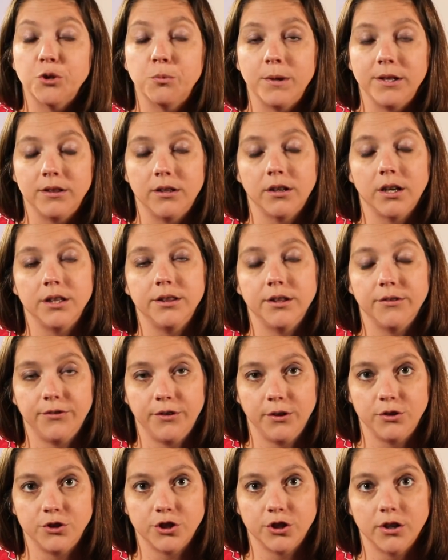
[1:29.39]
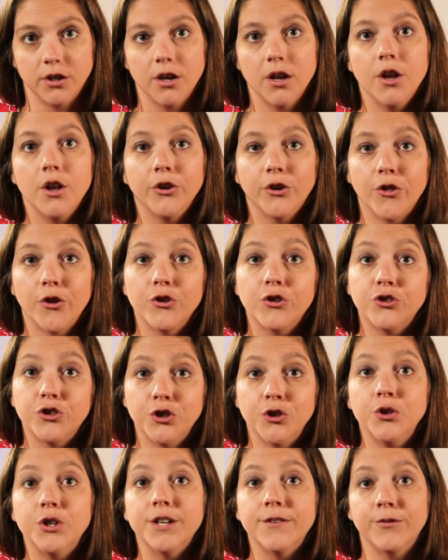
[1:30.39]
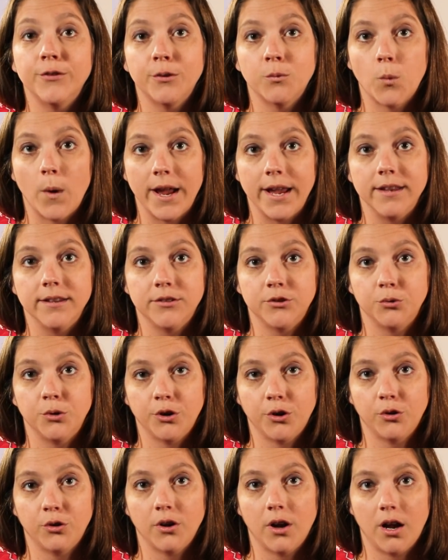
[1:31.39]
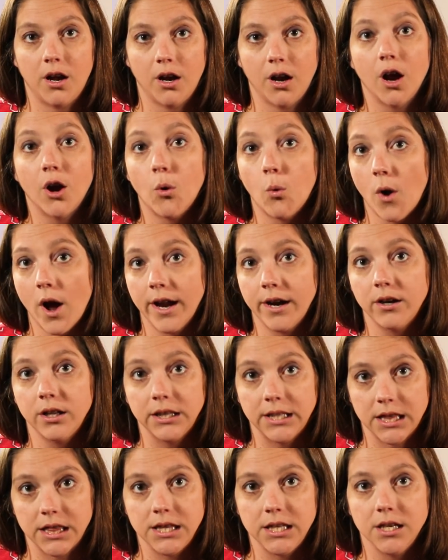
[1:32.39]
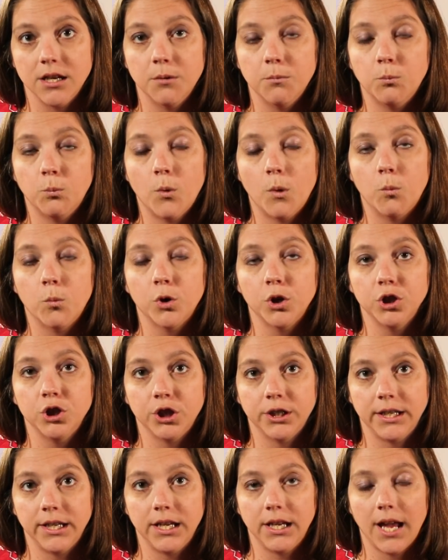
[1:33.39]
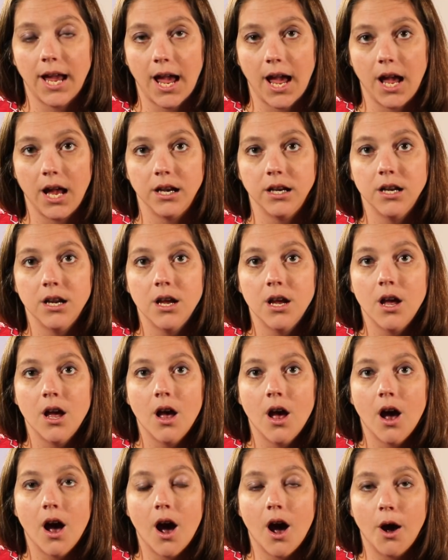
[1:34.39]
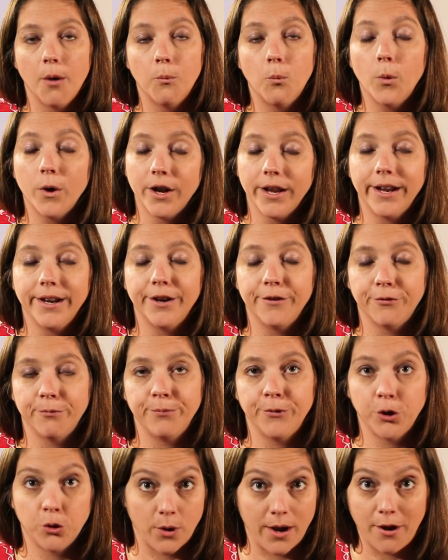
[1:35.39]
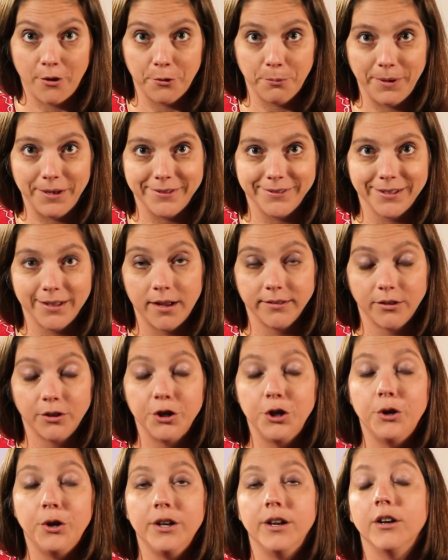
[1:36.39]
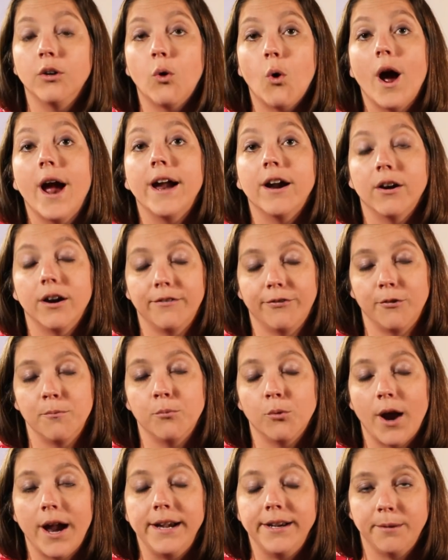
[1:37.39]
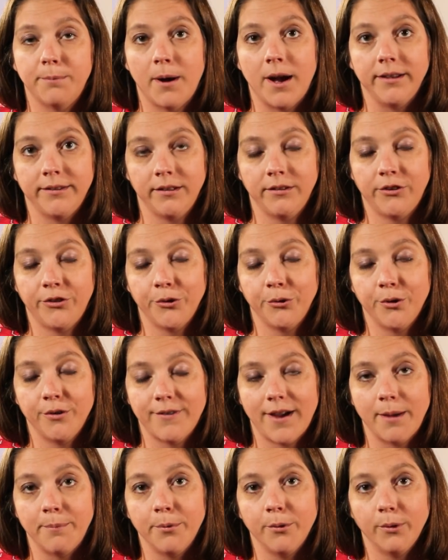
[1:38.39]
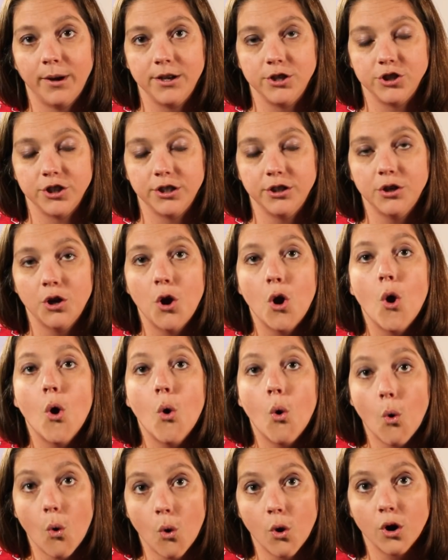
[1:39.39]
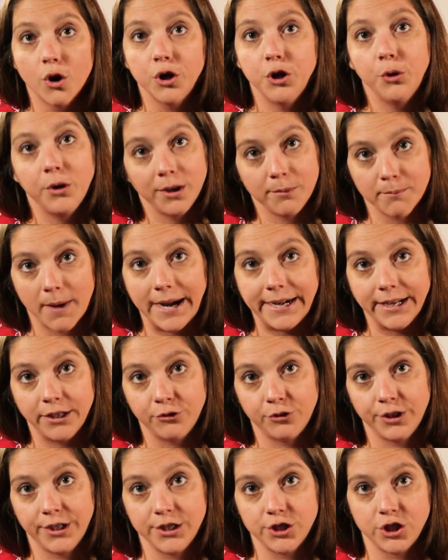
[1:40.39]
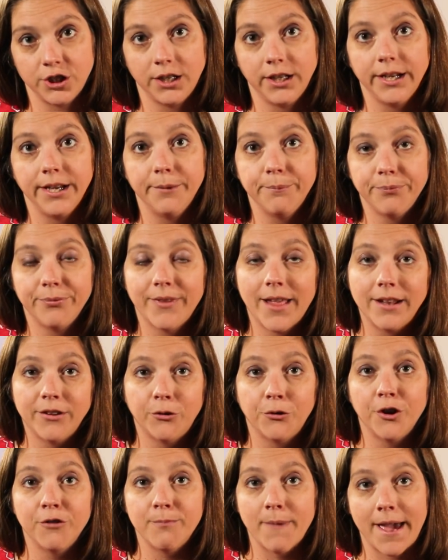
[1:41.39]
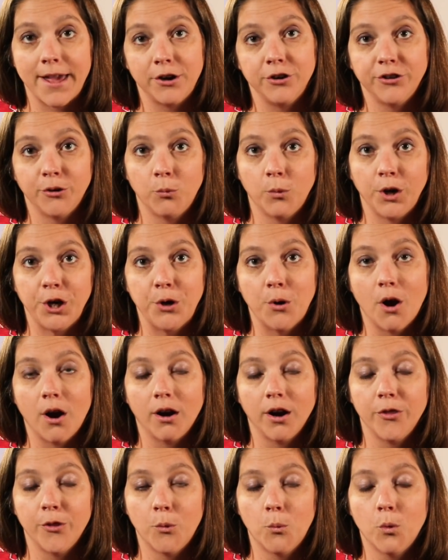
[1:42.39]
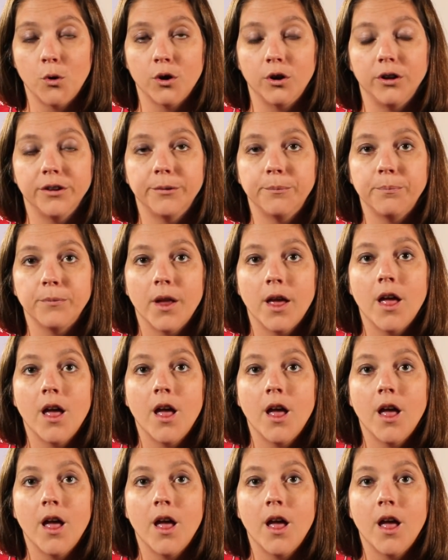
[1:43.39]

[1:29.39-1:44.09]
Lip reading: should we look in the future? So there's two different ways to acquire lithium when we're looking at where to get it from the ground, basically. You can acquire it from brine deposits through evaporation, or you can mine it traditionally. And that sort of matters on where you are in the world.